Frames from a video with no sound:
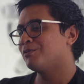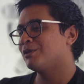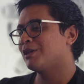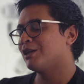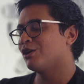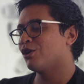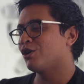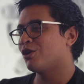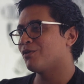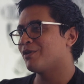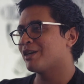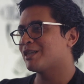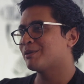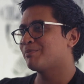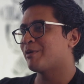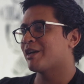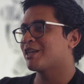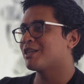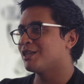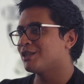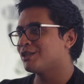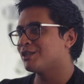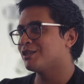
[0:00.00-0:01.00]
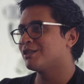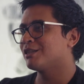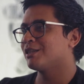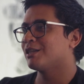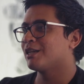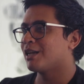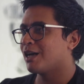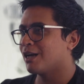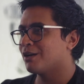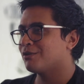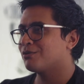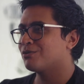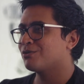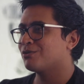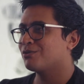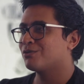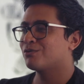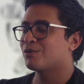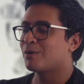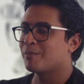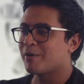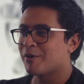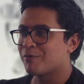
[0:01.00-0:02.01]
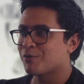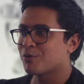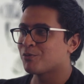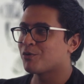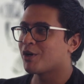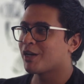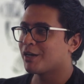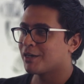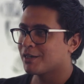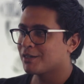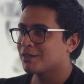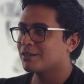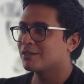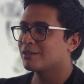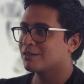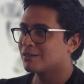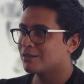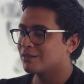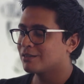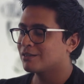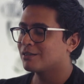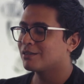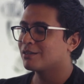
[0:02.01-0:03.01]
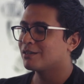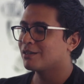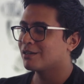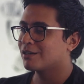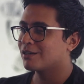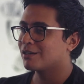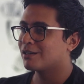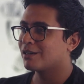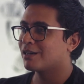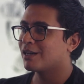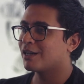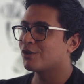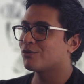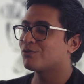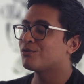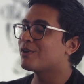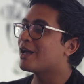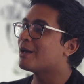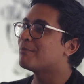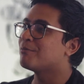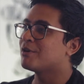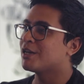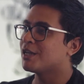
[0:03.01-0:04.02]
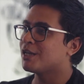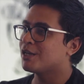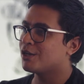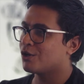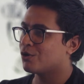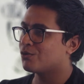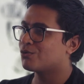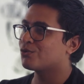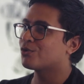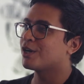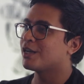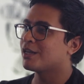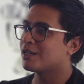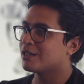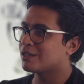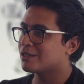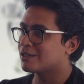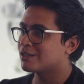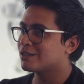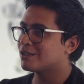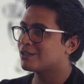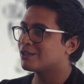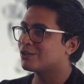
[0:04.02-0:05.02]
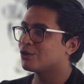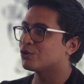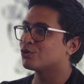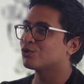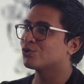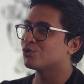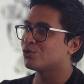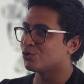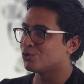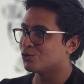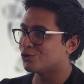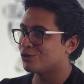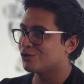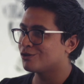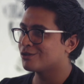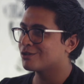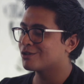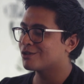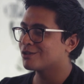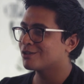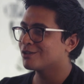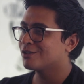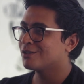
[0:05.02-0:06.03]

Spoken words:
are a lot of expectations in life from everyone, like your family, your friends, your schools.